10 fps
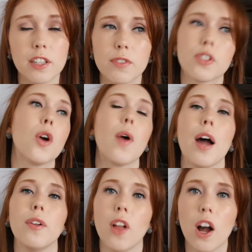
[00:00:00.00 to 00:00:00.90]
and if so,
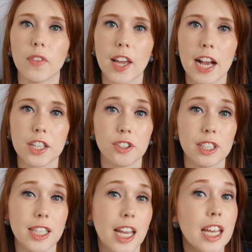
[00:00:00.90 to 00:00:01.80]
how long they
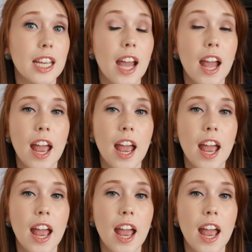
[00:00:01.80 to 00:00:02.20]
actually take,